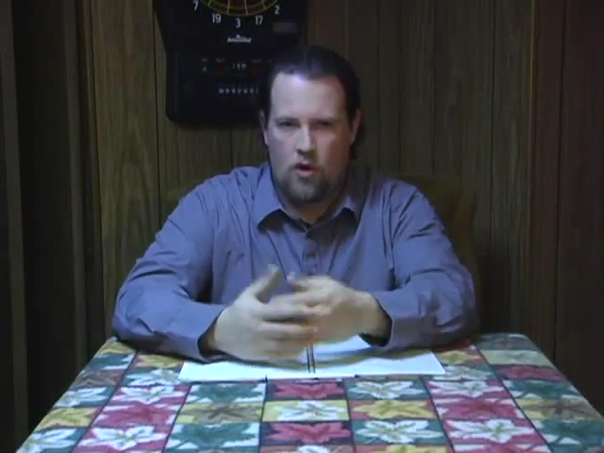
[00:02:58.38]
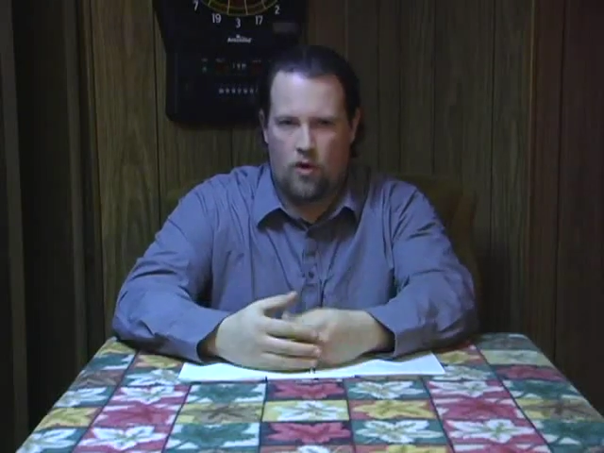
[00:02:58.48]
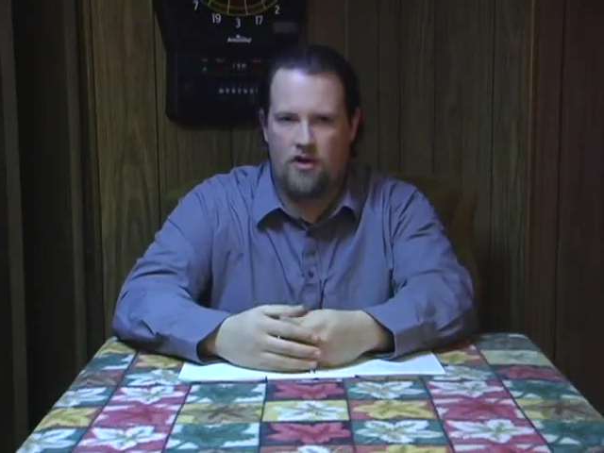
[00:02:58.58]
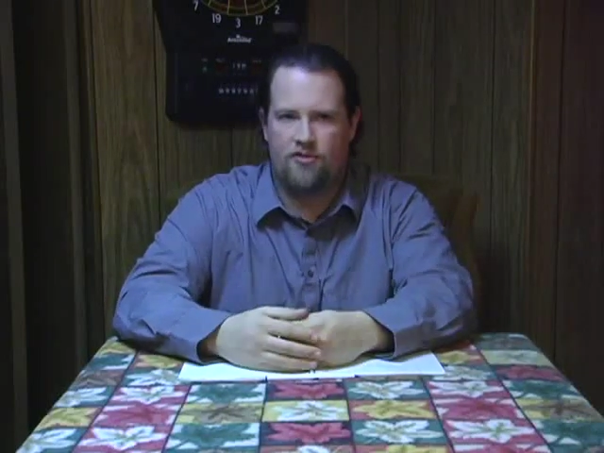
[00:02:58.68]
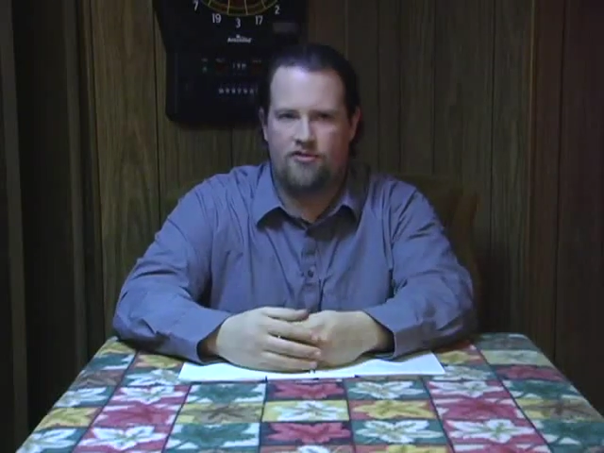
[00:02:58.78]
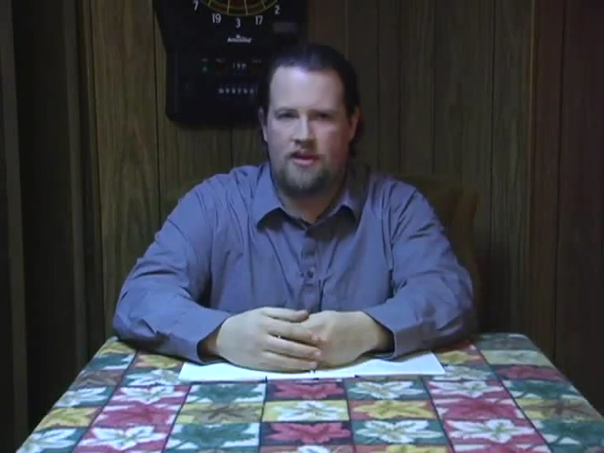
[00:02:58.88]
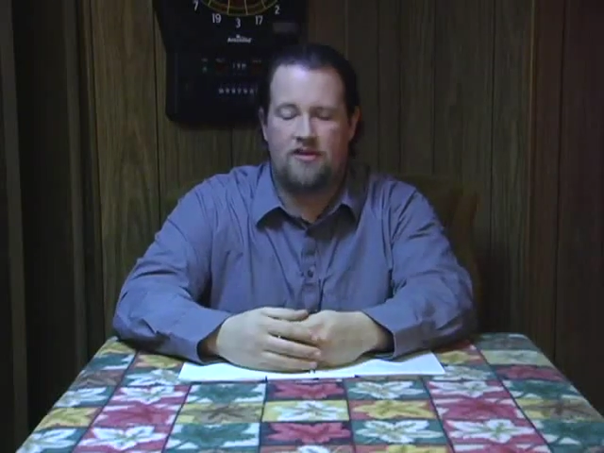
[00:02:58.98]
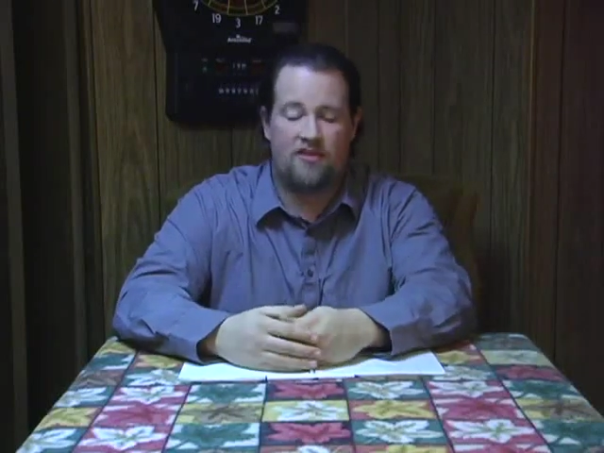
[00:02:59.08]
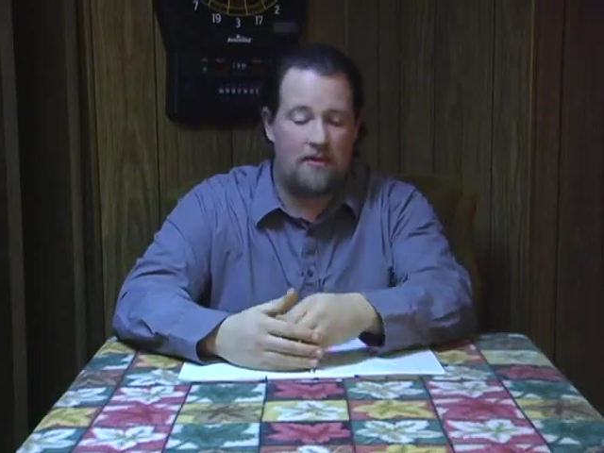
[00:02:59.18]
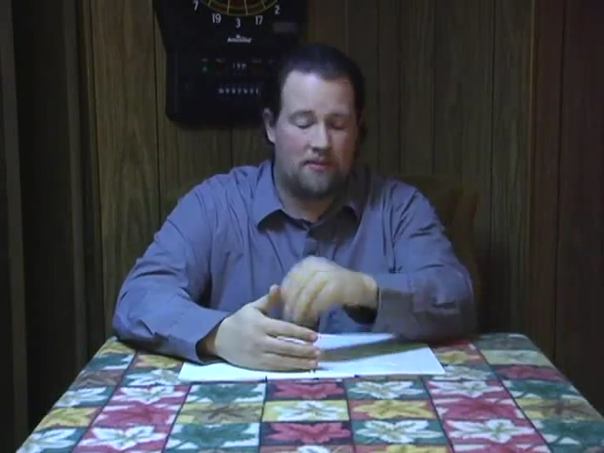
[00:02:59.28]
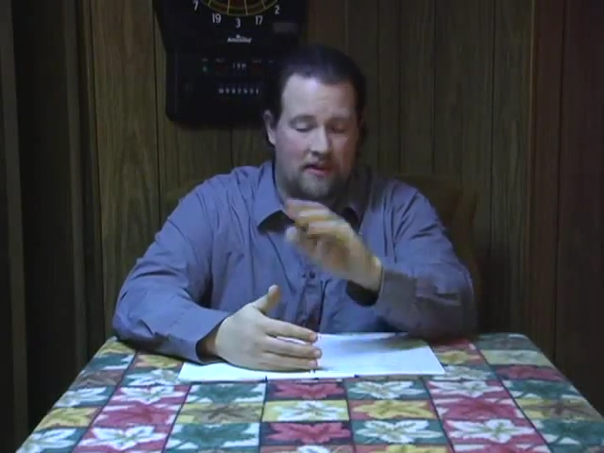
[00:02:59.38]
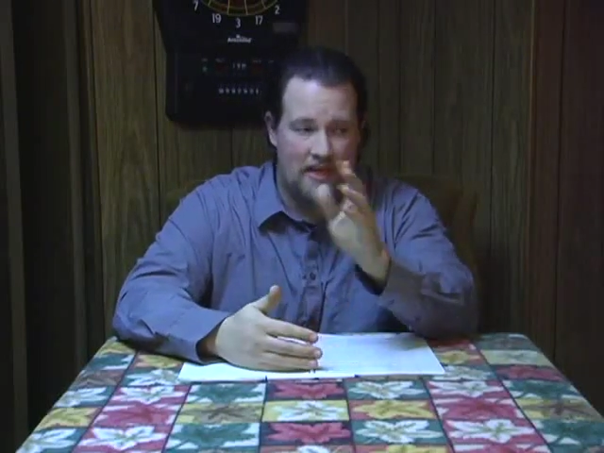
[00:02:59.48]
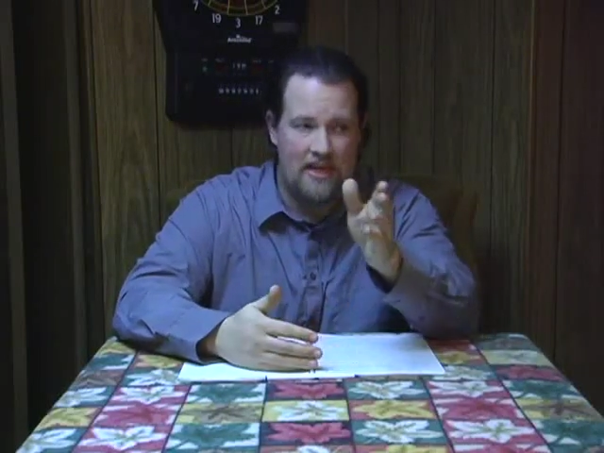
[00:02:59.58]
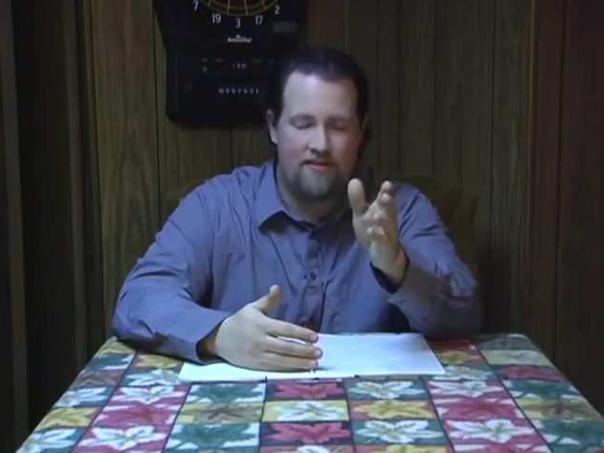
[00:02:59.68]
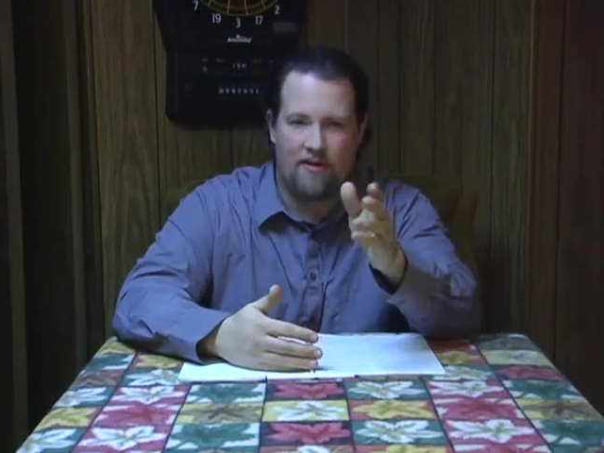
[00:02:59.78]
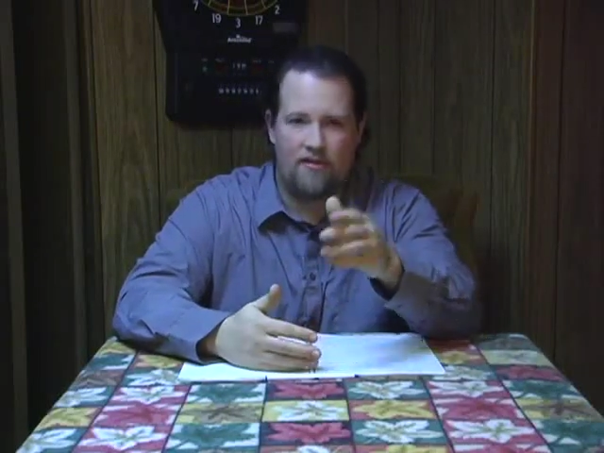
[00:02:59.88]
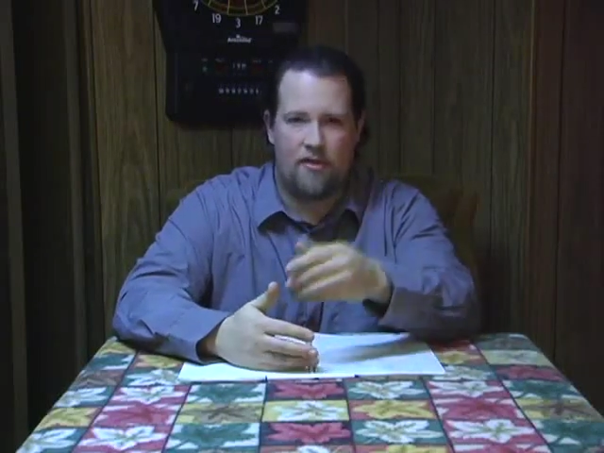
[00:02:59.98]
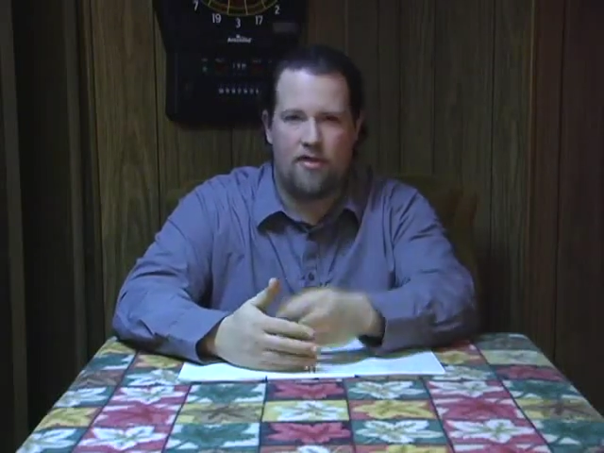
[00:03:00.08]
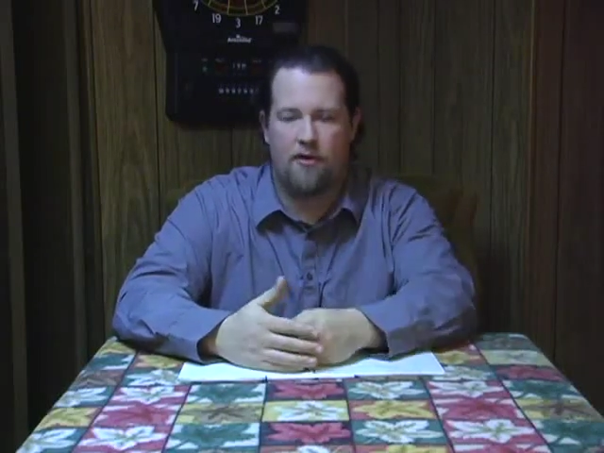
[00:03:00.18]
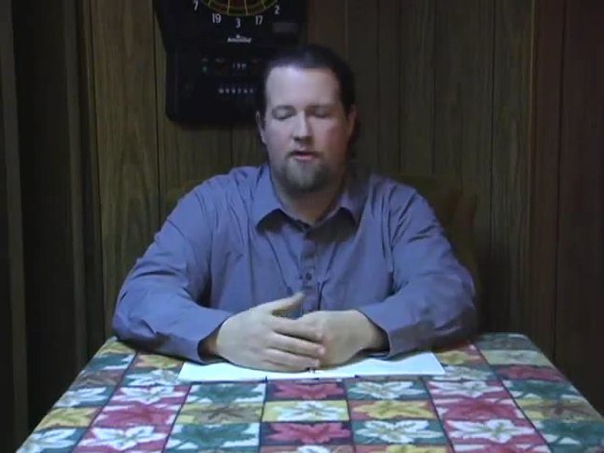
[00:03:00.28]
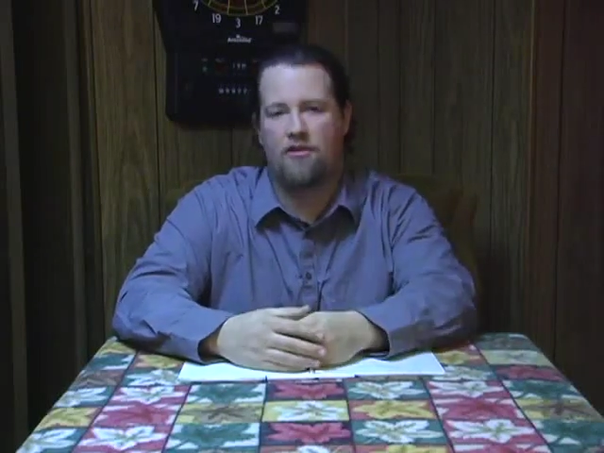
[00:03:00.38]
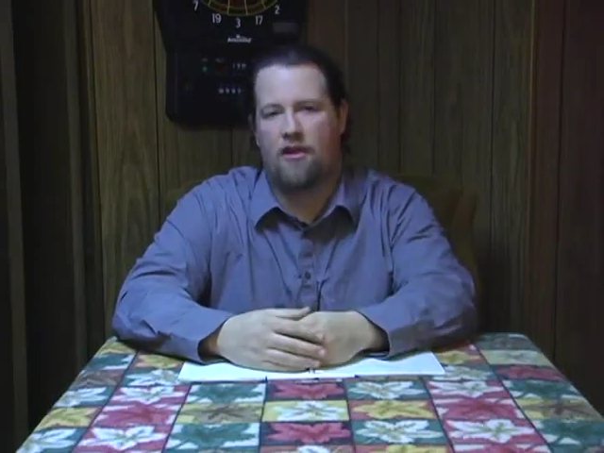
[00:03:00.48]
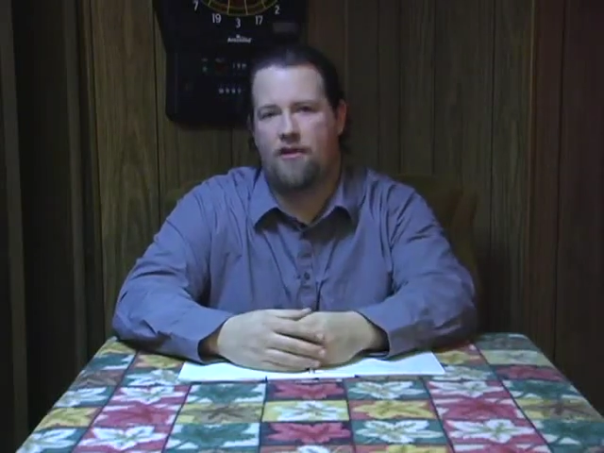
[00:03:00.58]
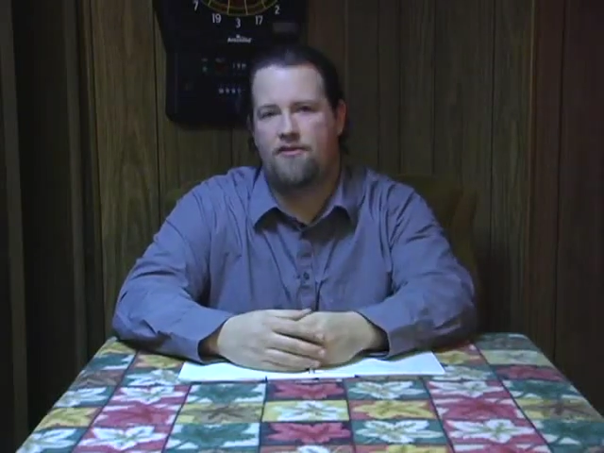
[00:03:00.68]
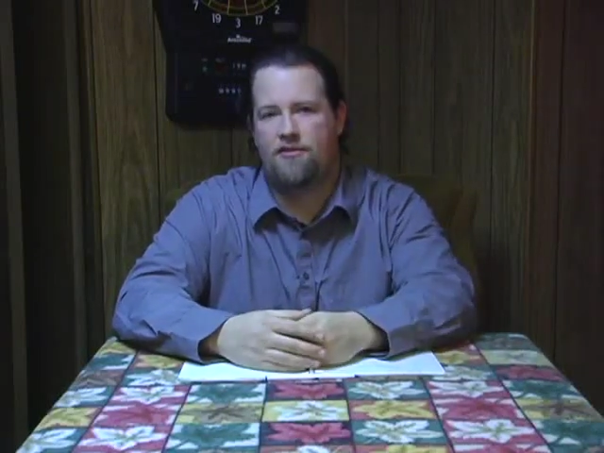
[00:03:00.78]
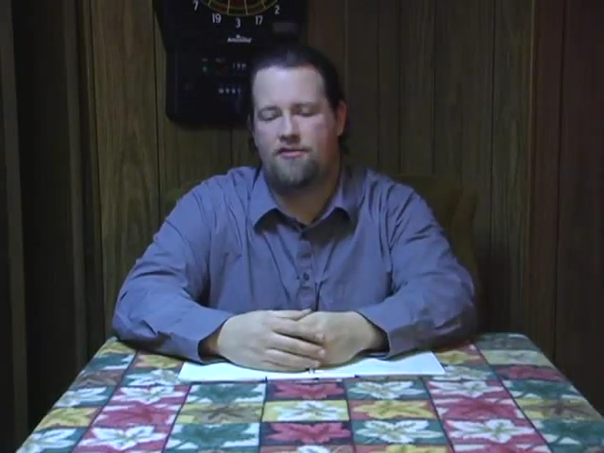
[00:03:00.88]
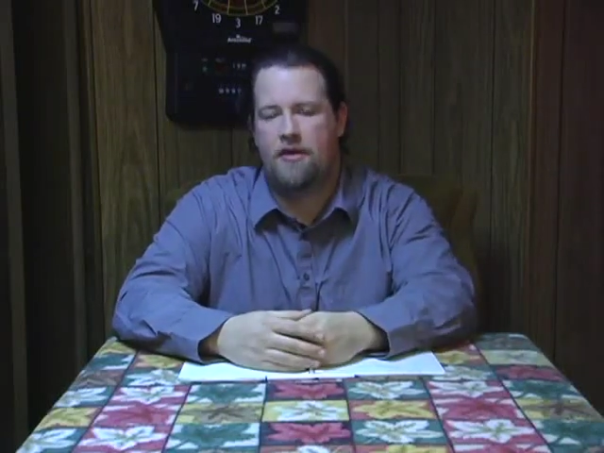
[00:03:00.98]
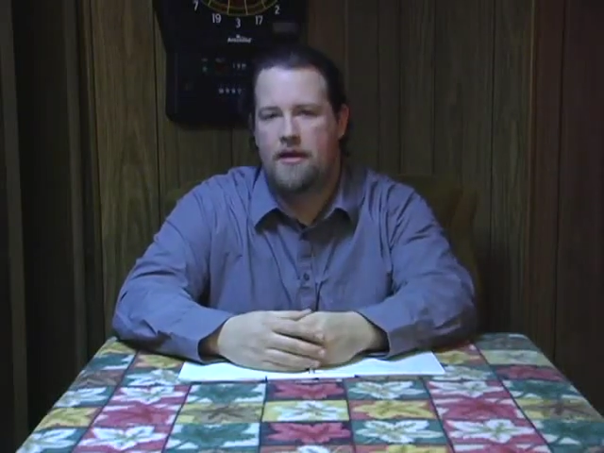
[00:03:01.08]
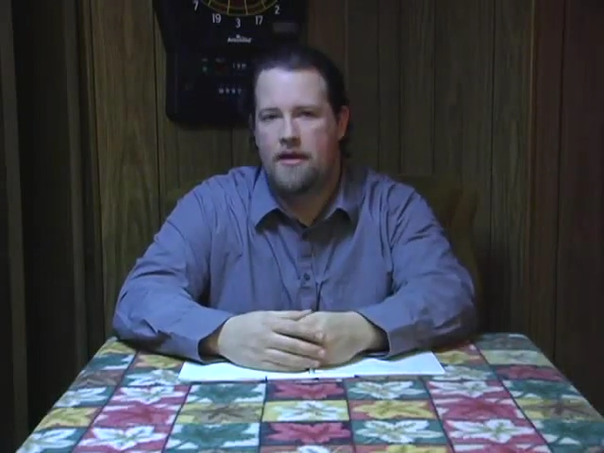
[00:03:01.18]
Oil sales, I believe, are the third largest